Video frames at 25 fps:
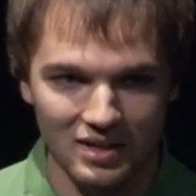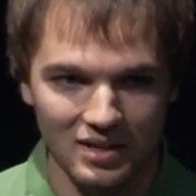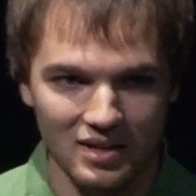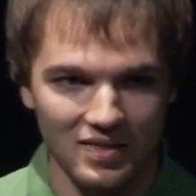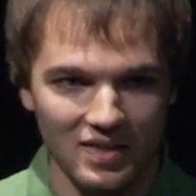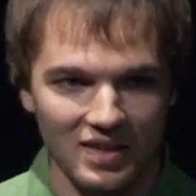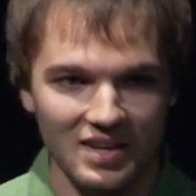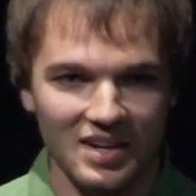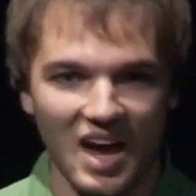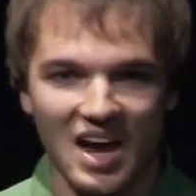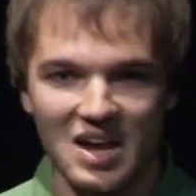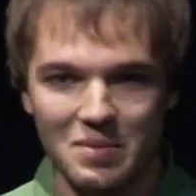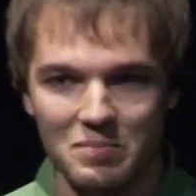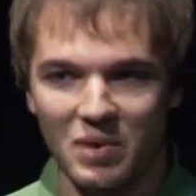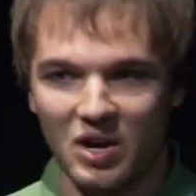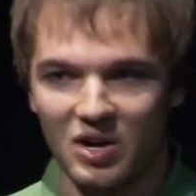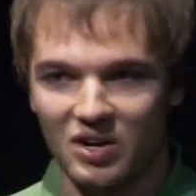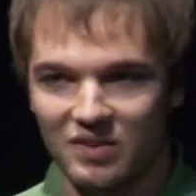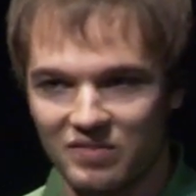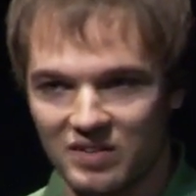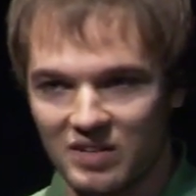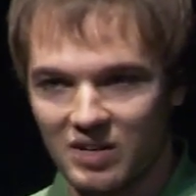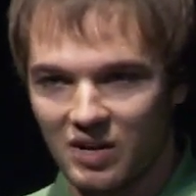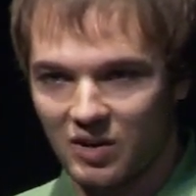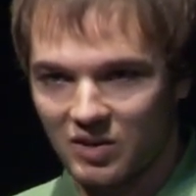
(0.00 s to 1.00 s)
The nightmare
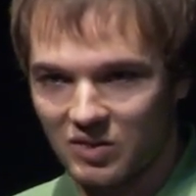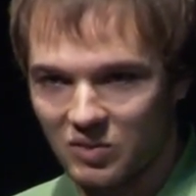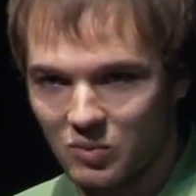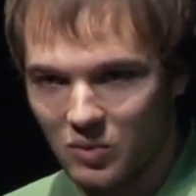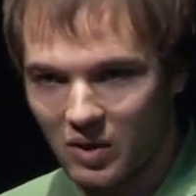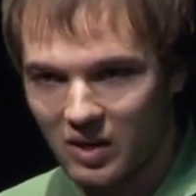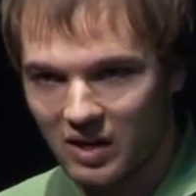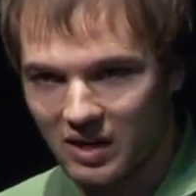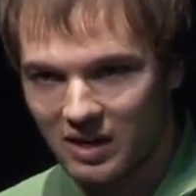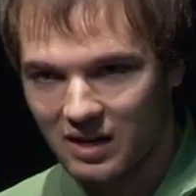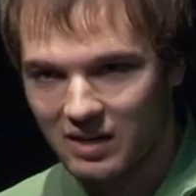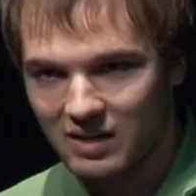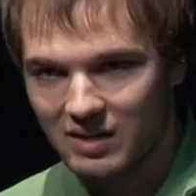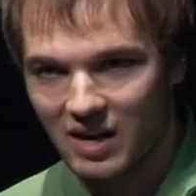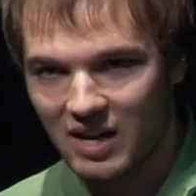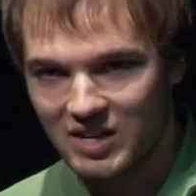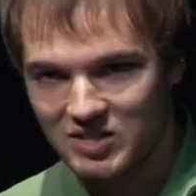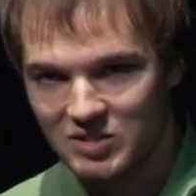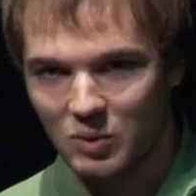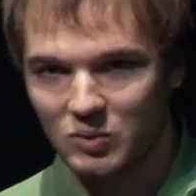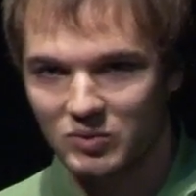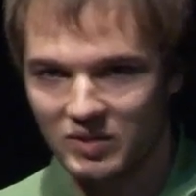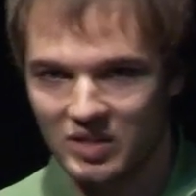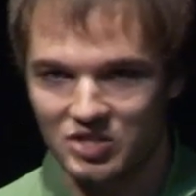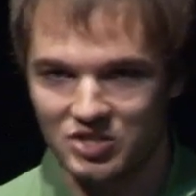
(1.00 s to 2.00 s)
of the earthquake has
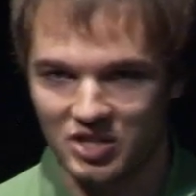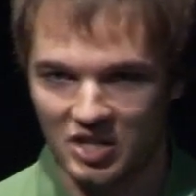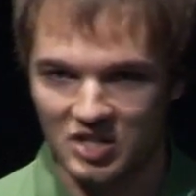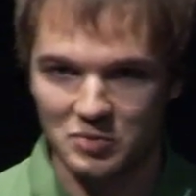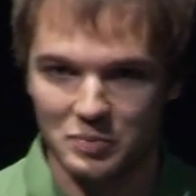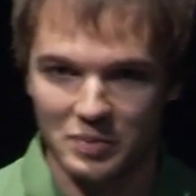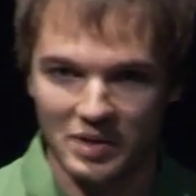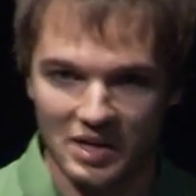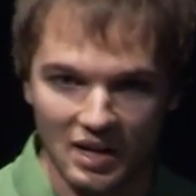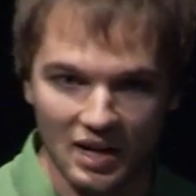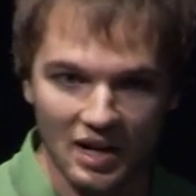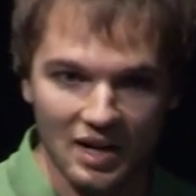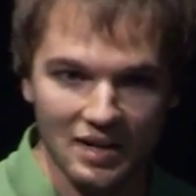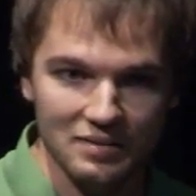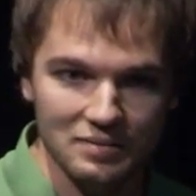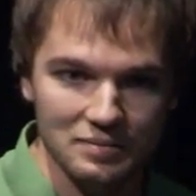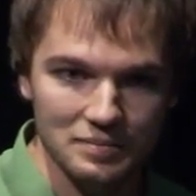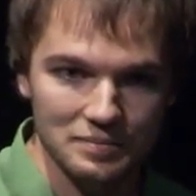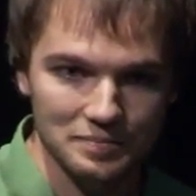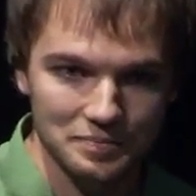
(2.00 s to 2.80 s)
only just begun.